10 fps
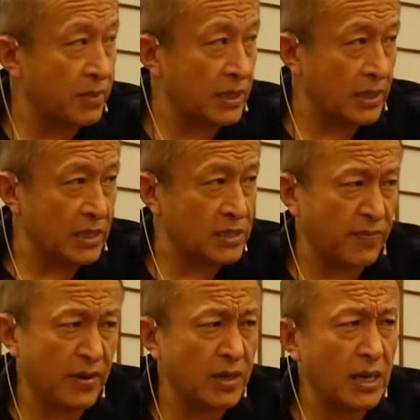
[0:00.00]
being is
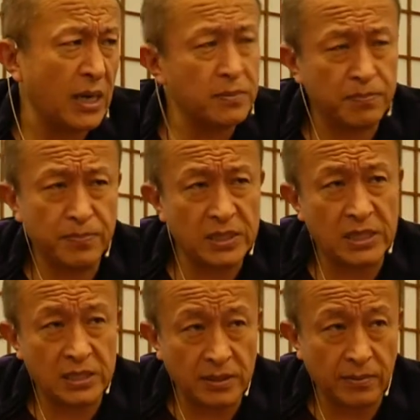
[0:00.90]
very
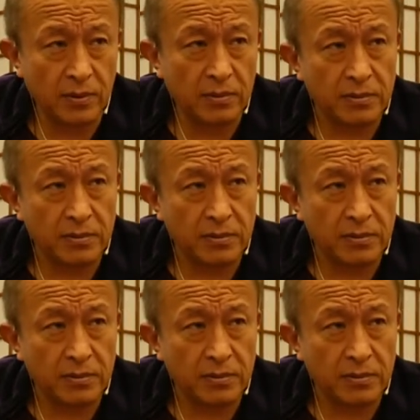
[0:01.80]
unpredictable.